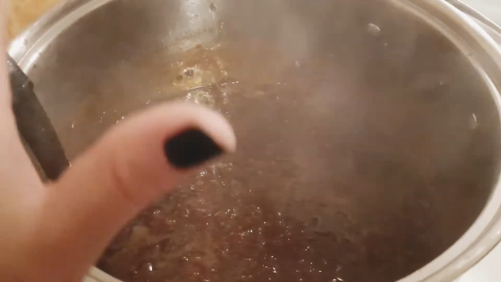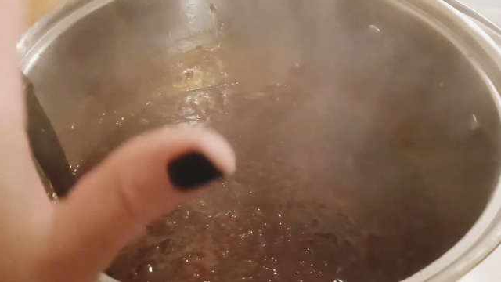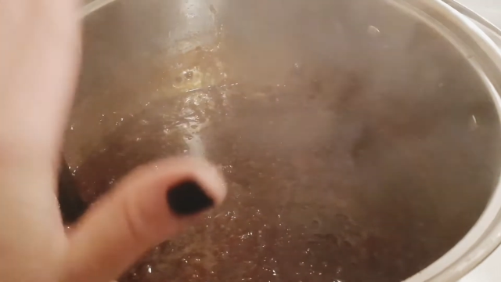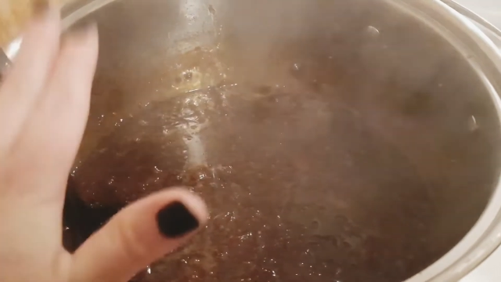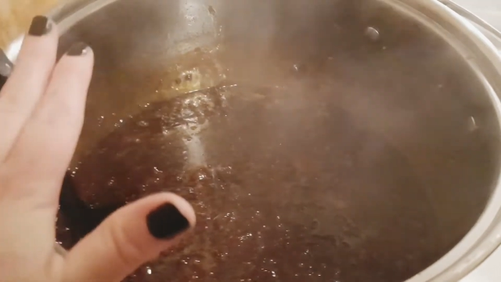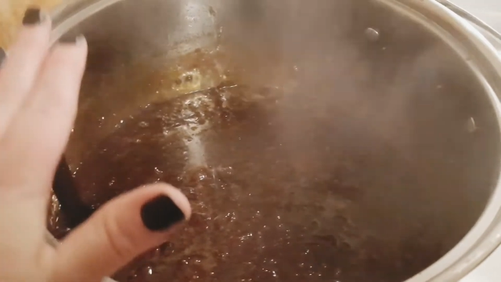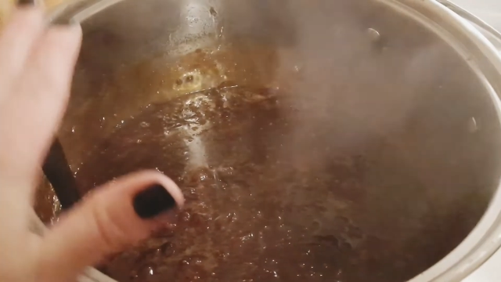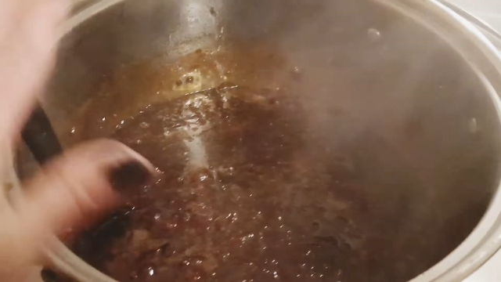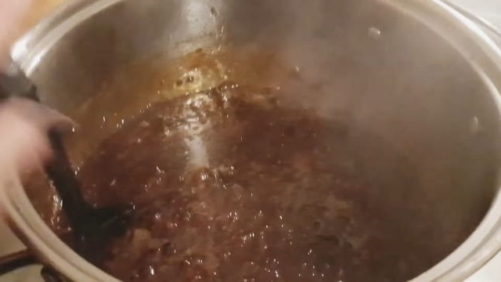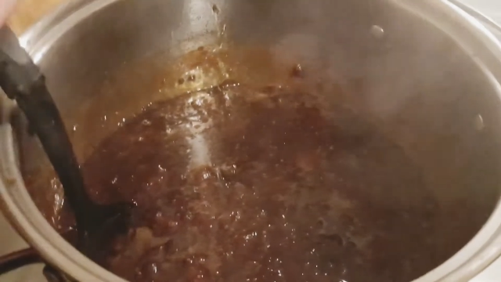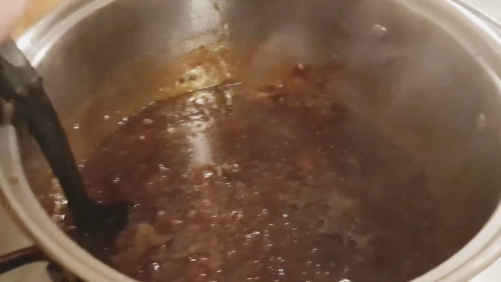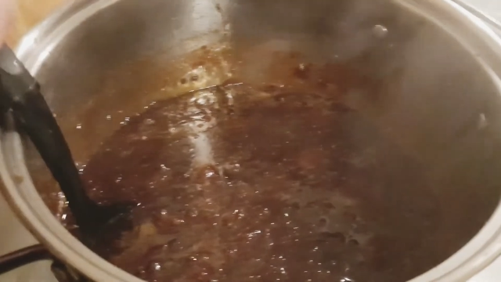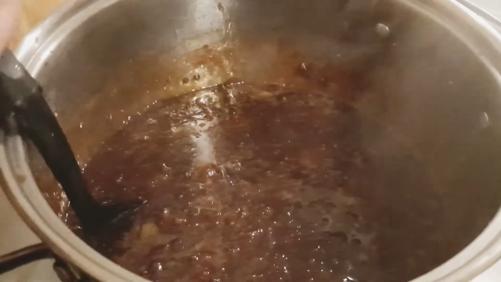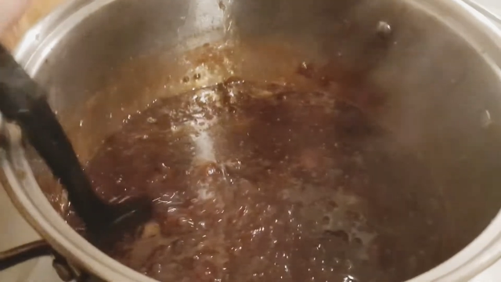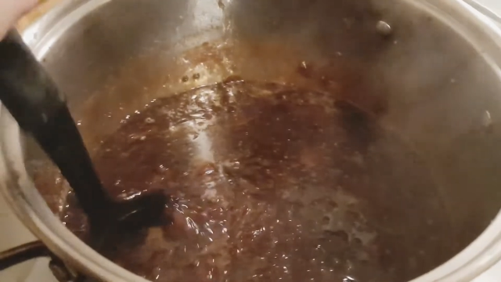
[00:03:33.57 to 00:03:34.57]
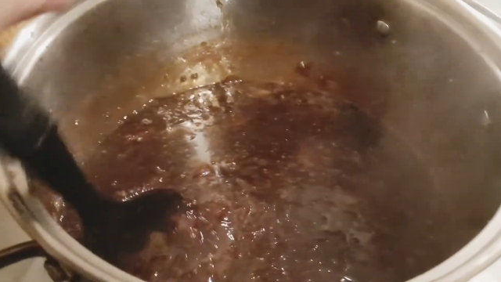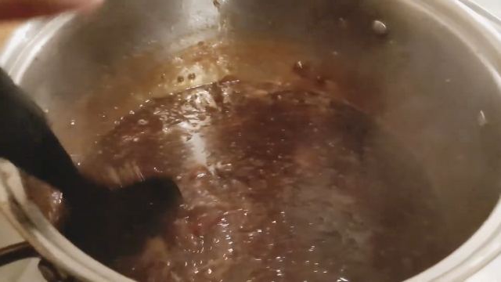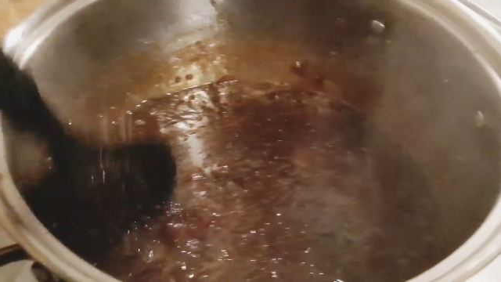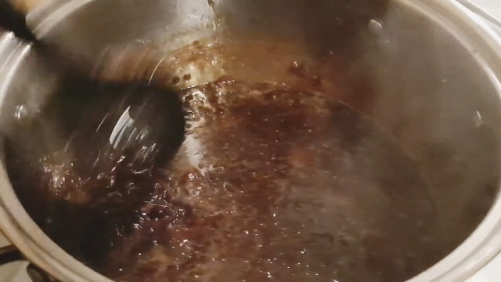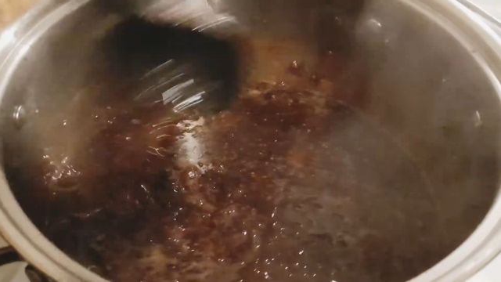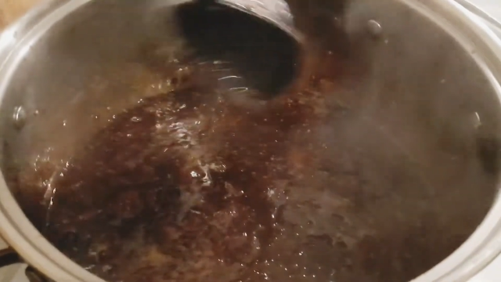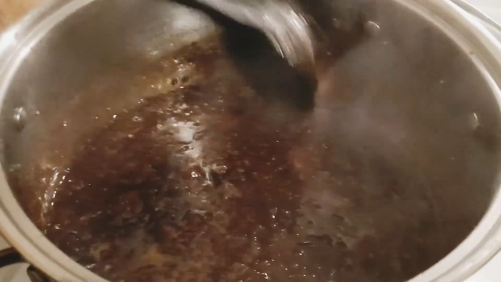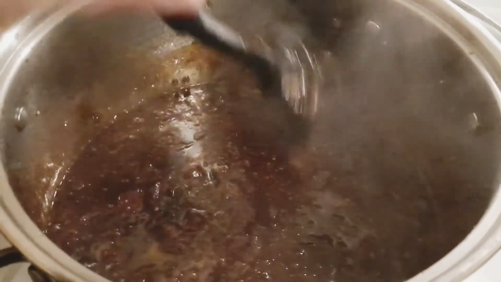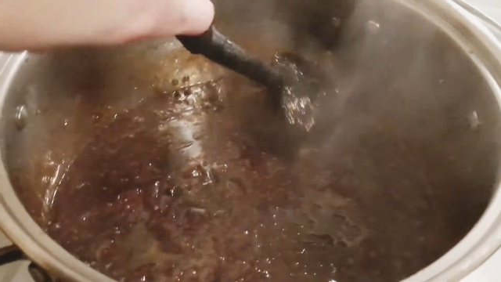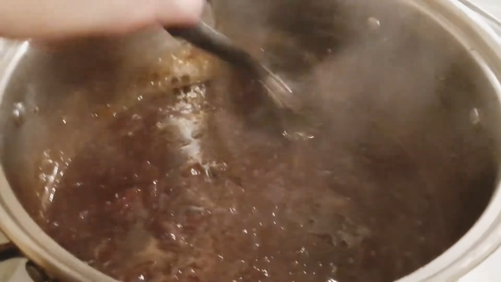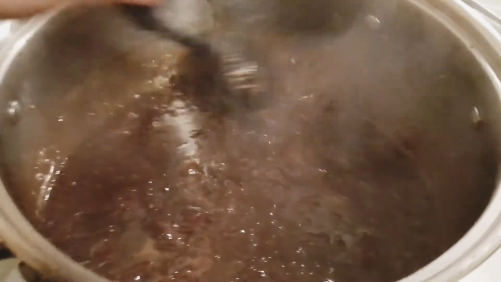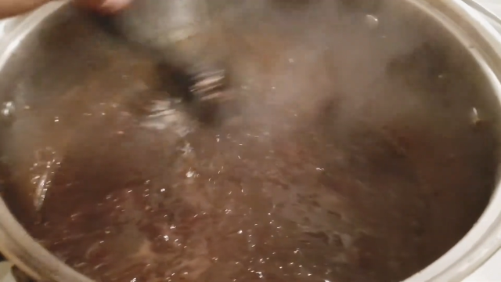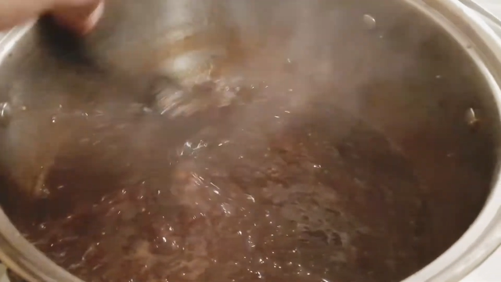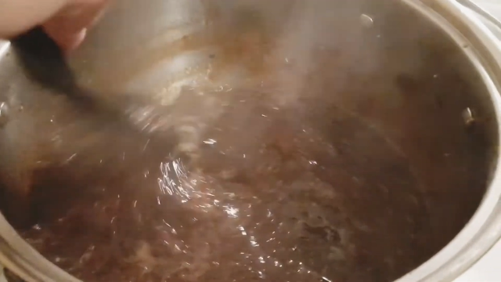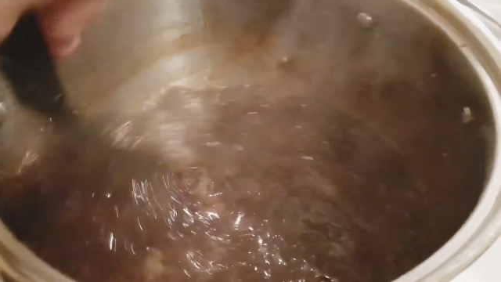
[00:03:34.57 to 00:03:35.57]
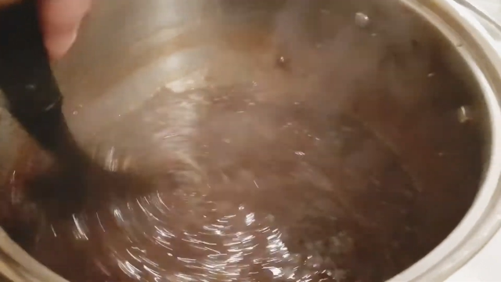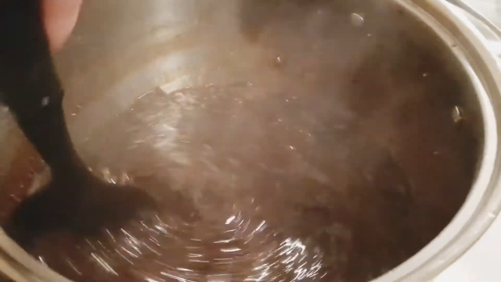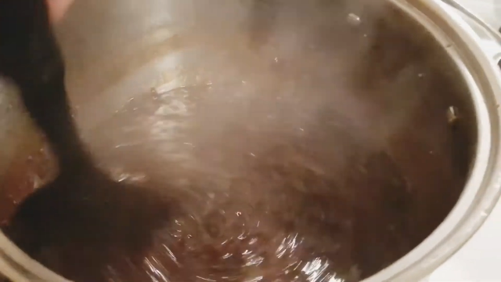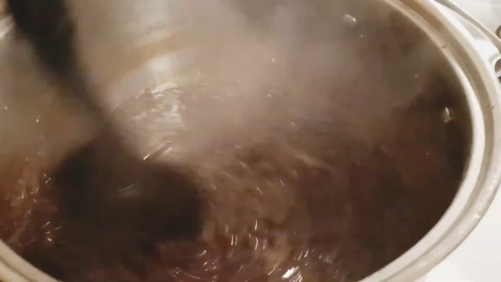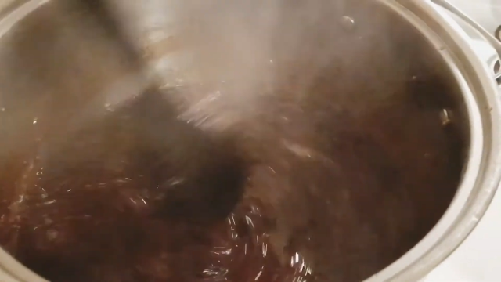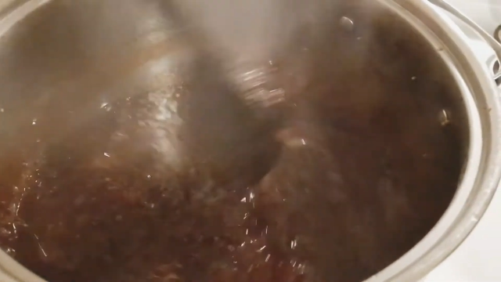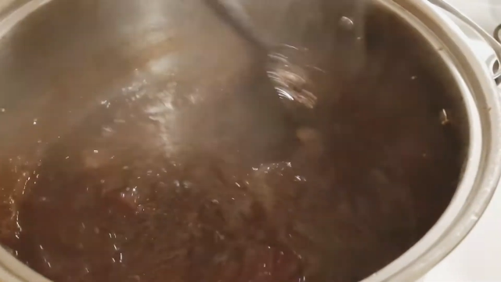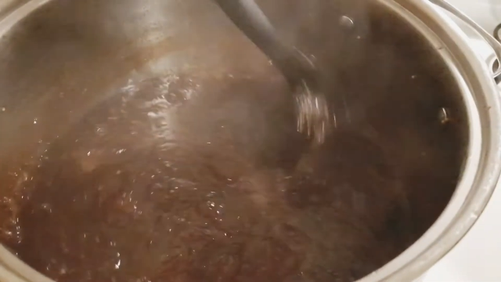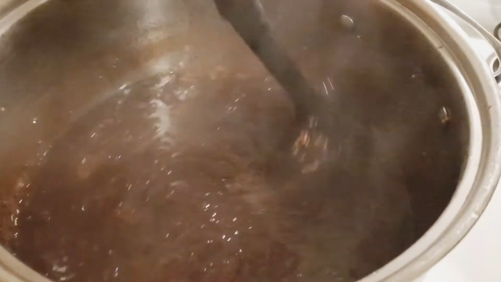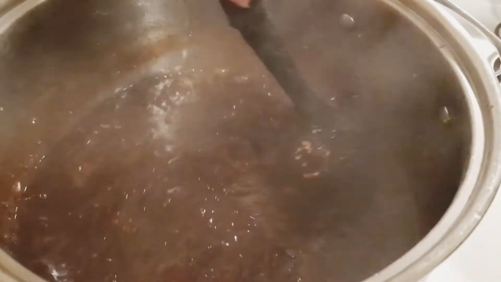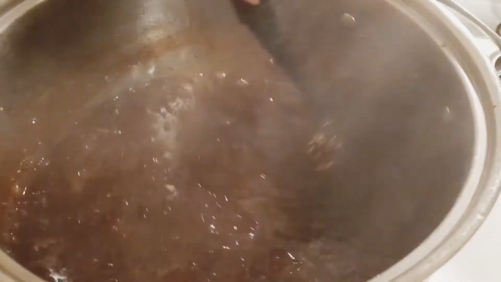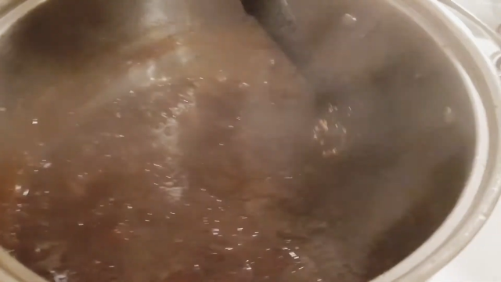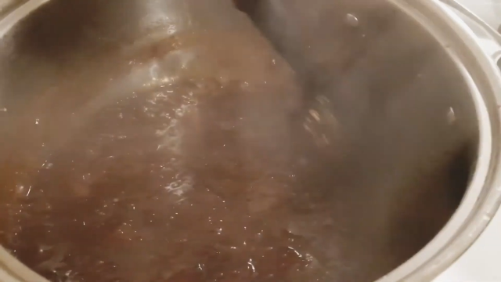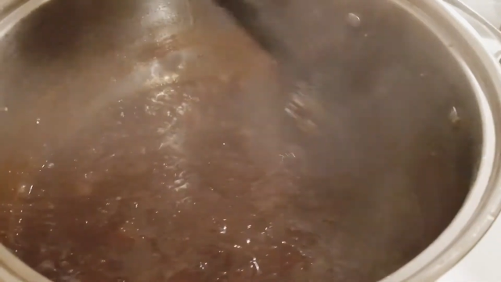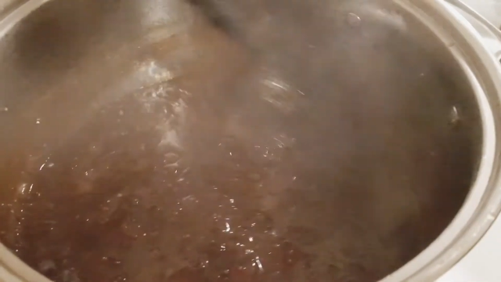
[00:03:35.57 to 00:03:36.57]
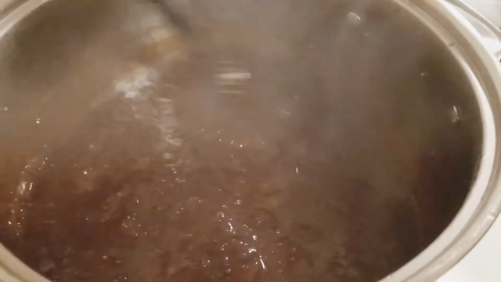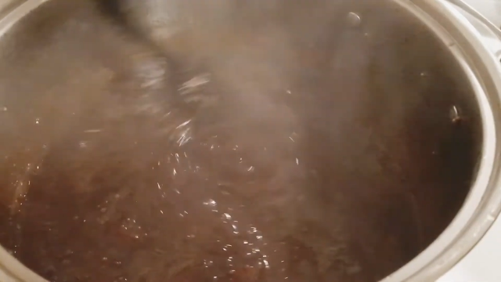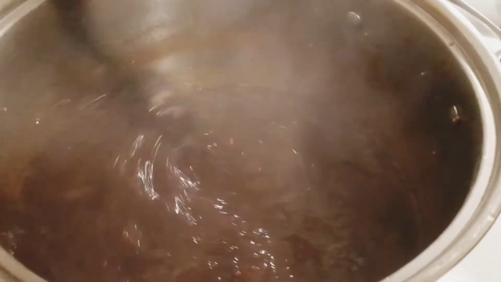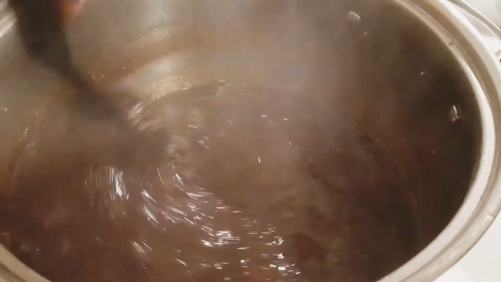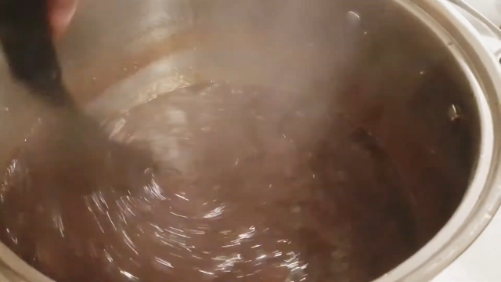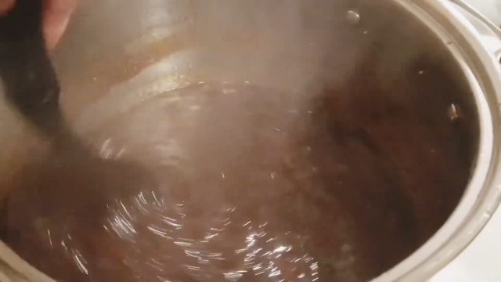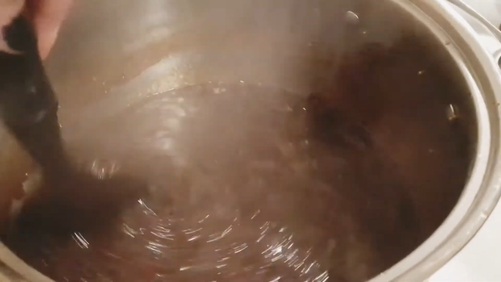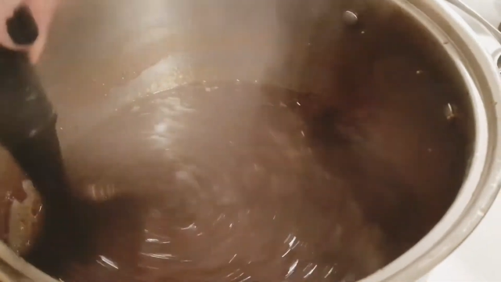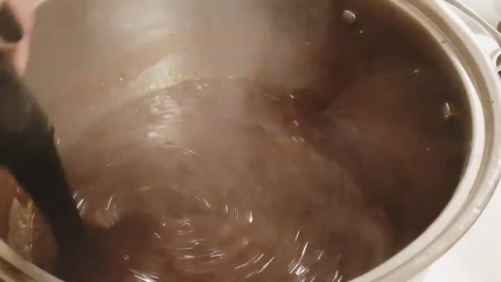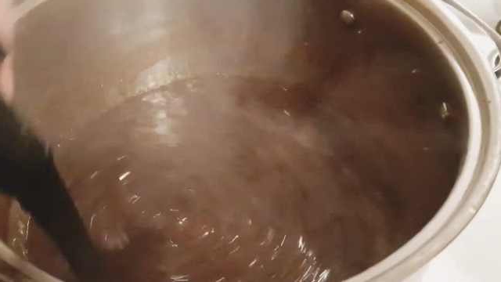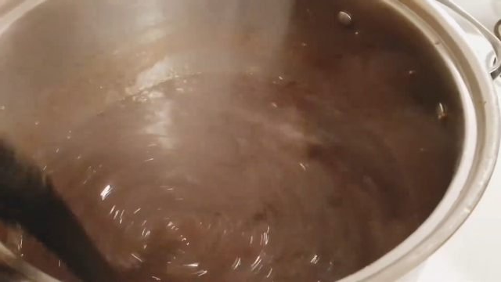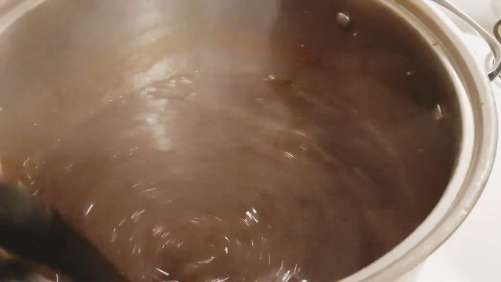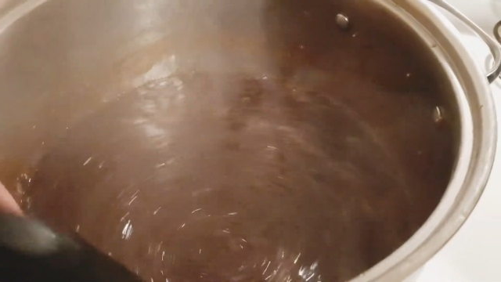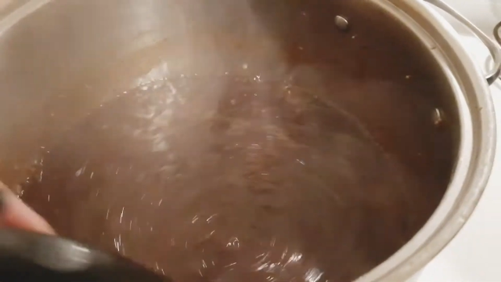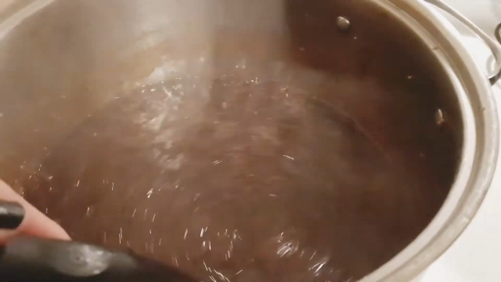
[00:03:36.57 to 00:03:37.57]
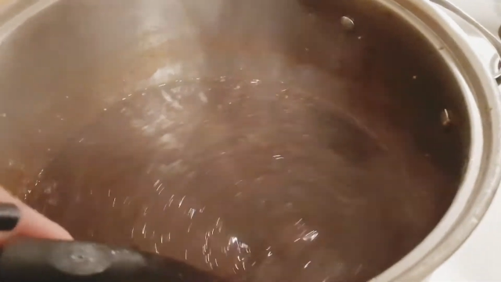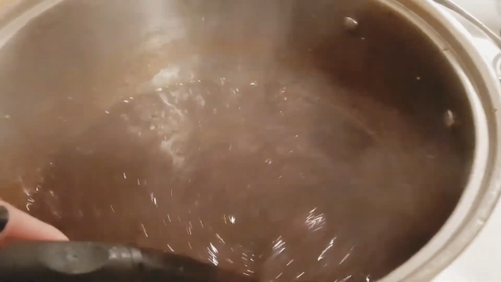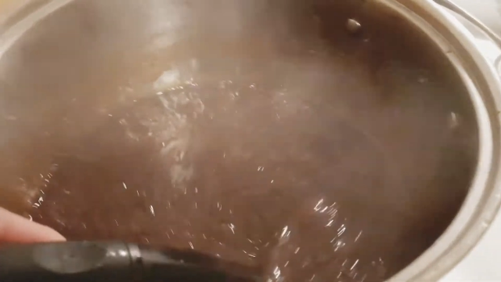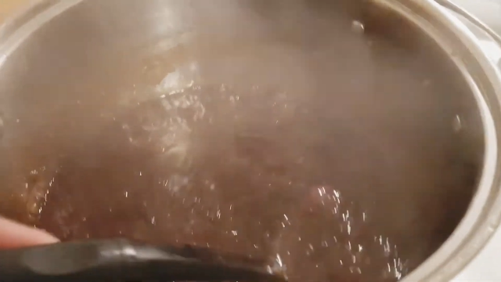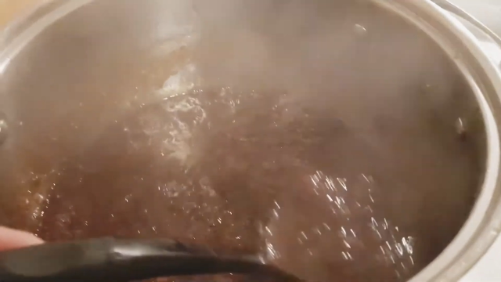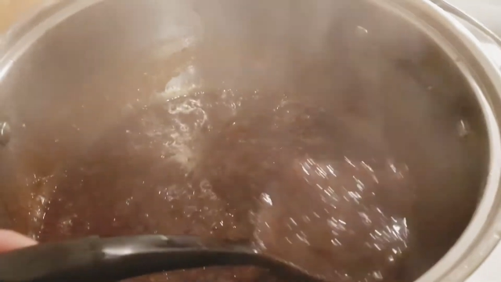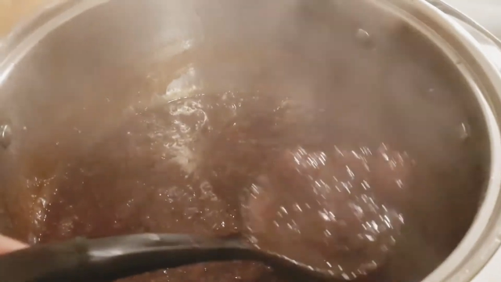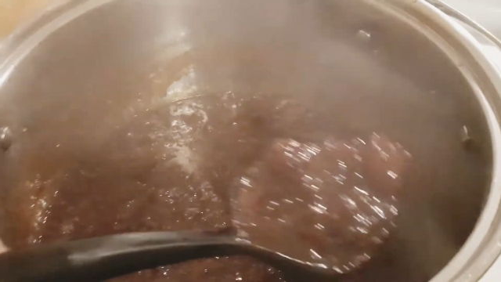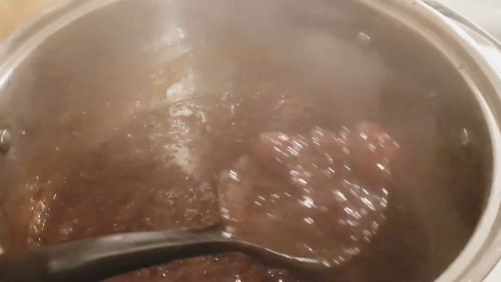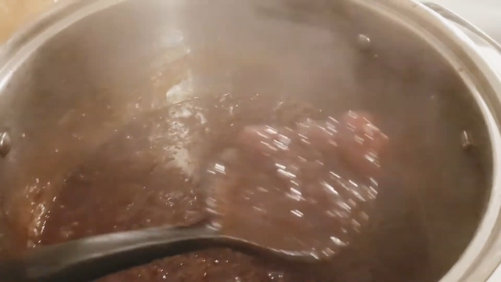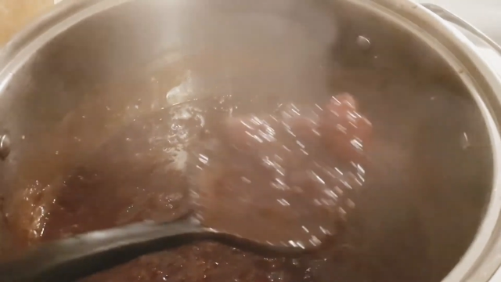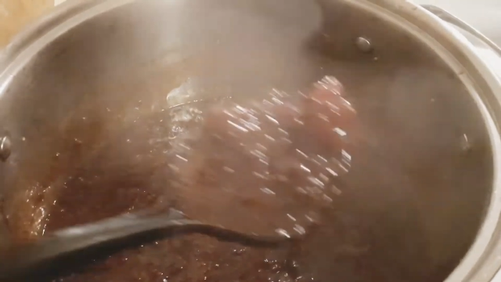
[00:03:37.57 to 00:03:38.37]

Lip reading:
No face is visible, so there are no lips to read.